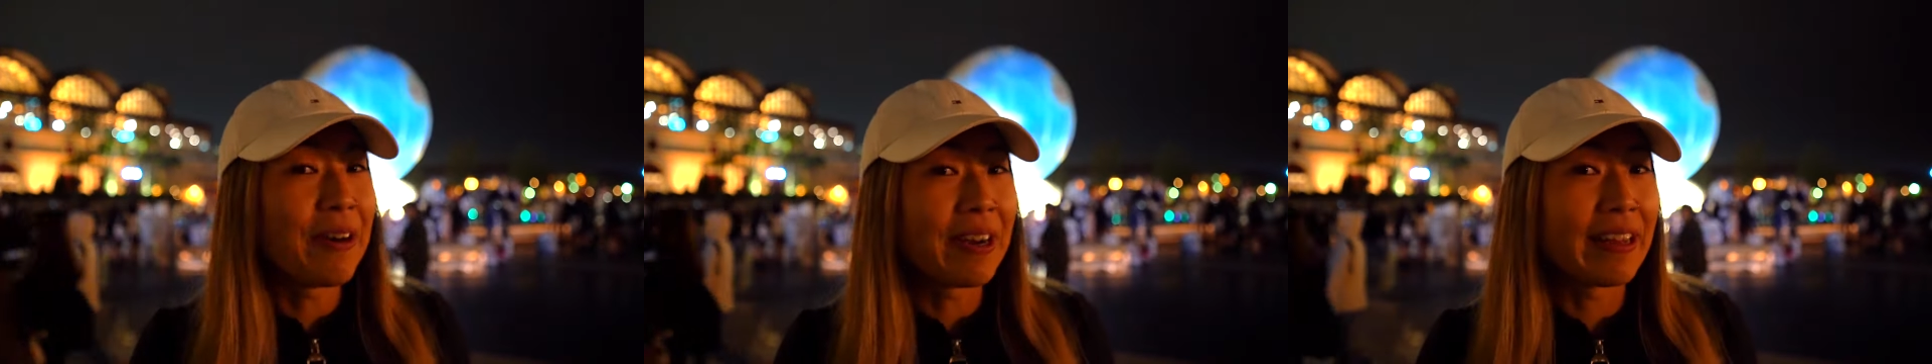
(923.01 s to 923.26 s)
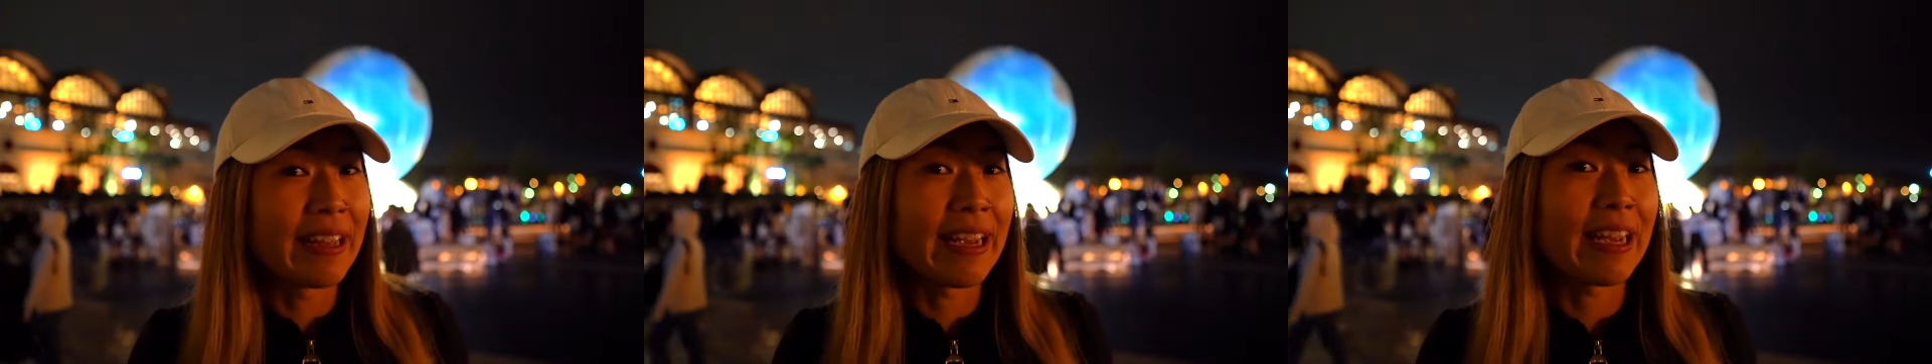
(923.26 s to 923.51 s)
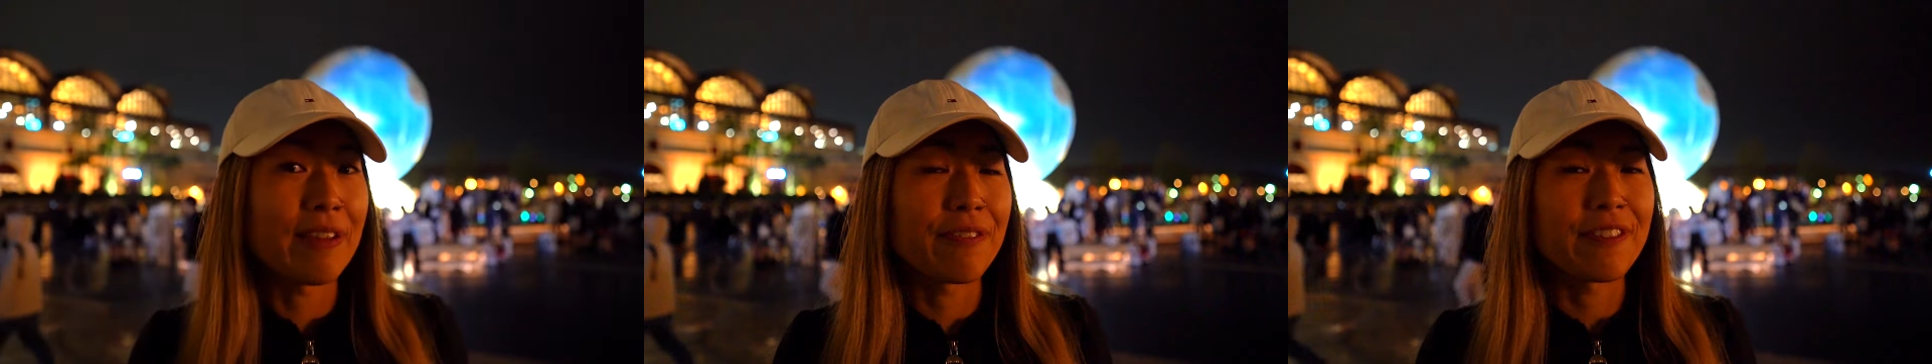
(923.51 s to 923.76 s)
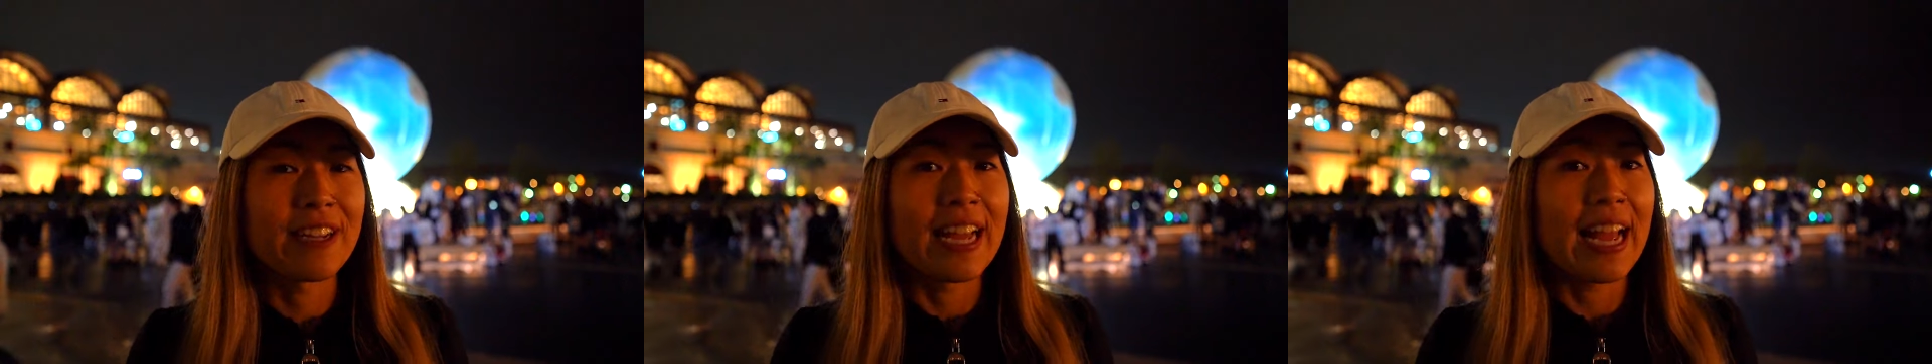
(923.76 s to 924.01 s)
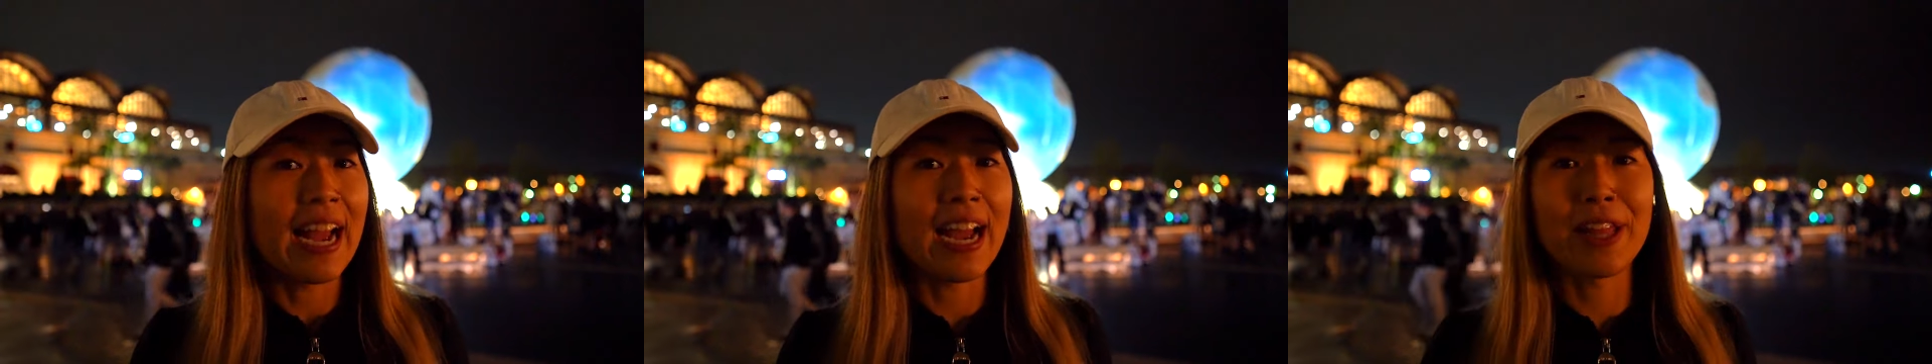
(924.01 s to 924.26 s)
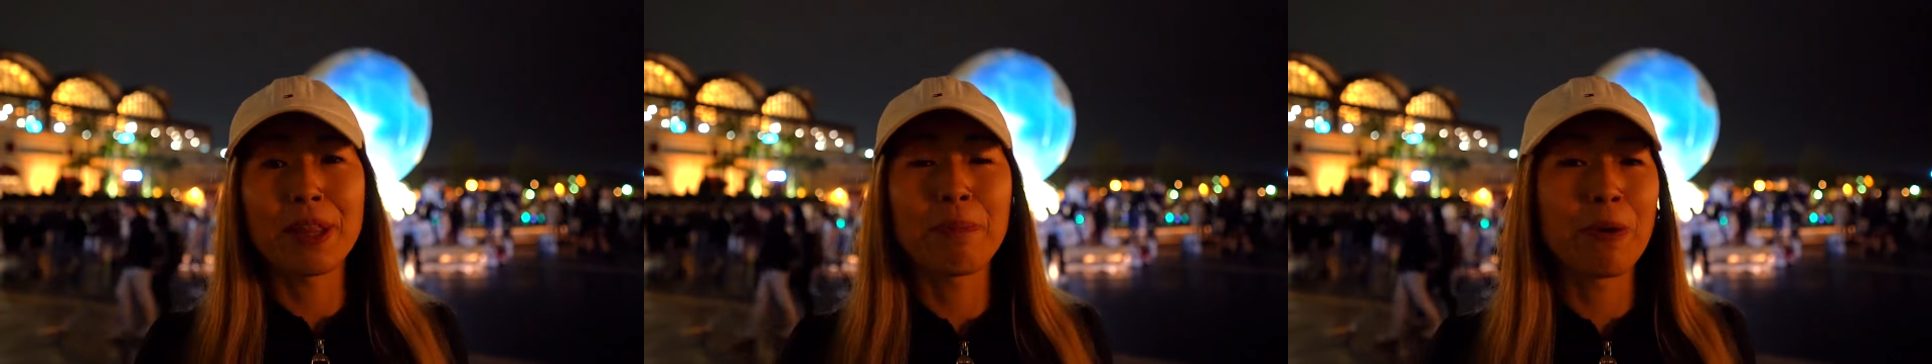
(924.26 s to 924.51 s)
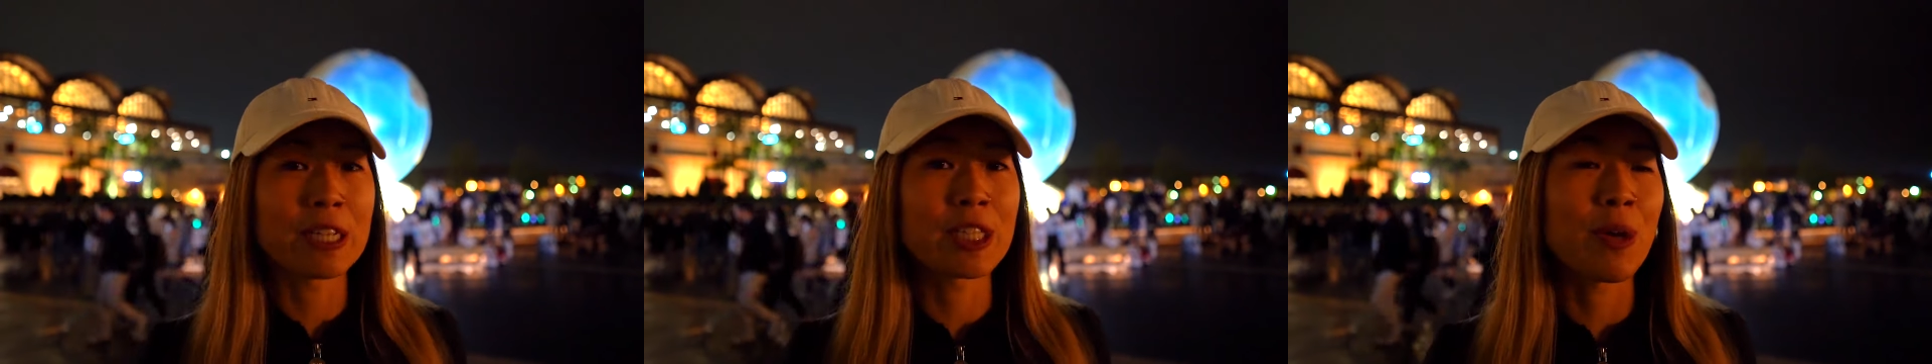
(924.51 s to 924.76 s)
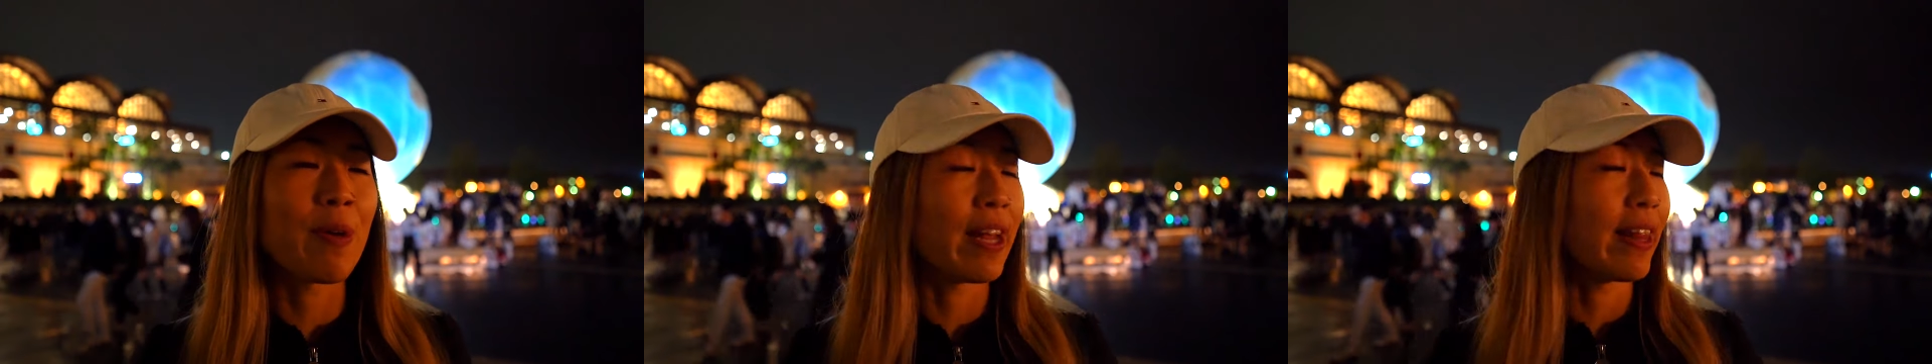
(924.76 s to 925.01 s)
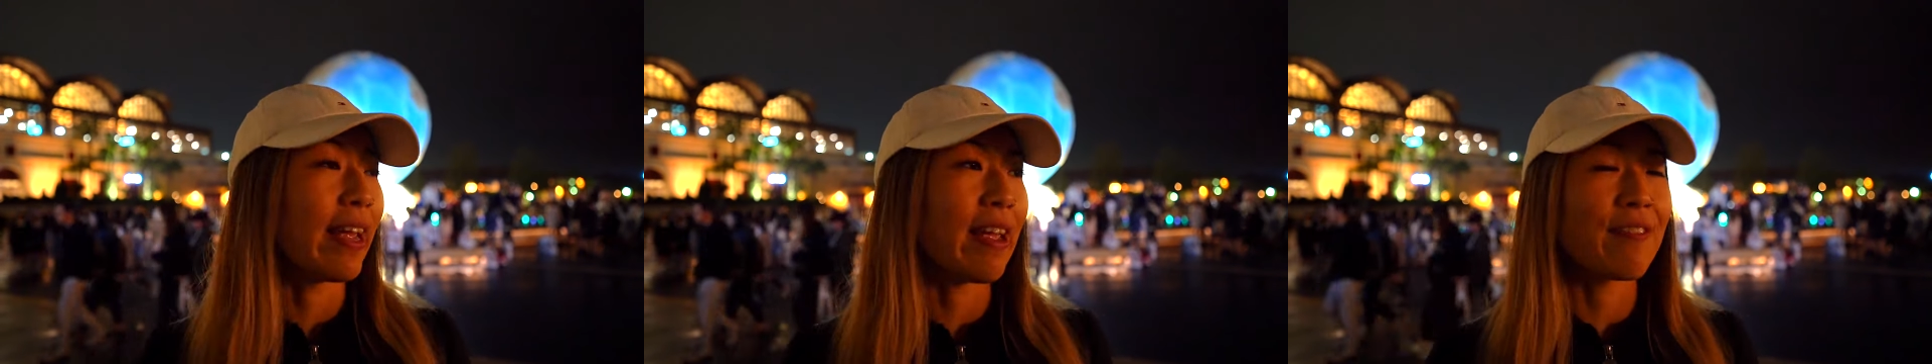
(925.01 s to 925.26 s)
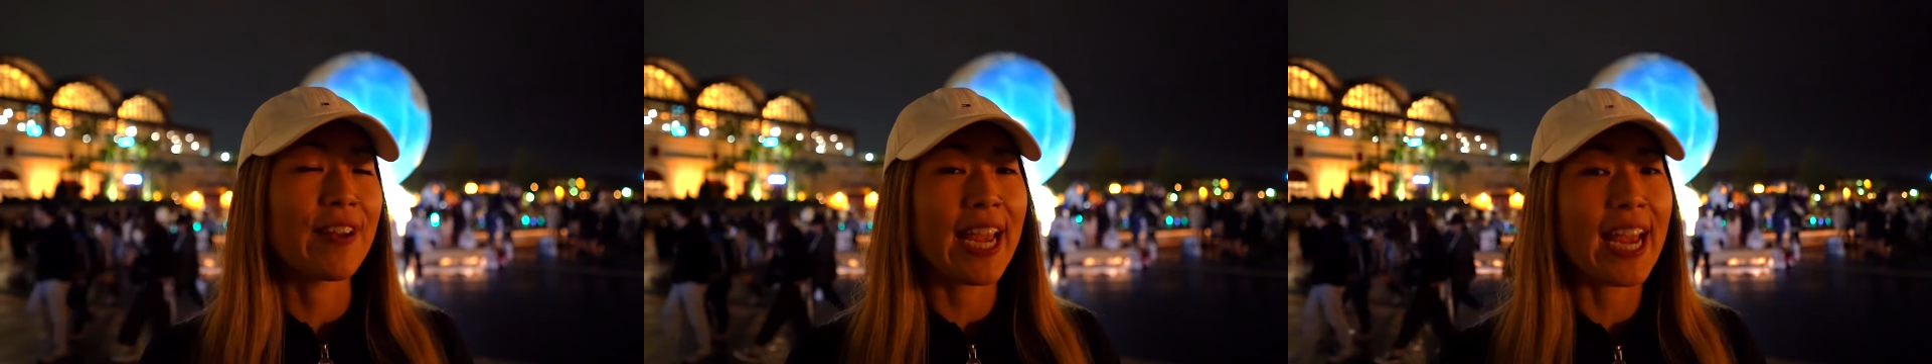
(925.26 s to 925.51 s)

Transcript: wanna leave. Uh, the boys don't wanna leave.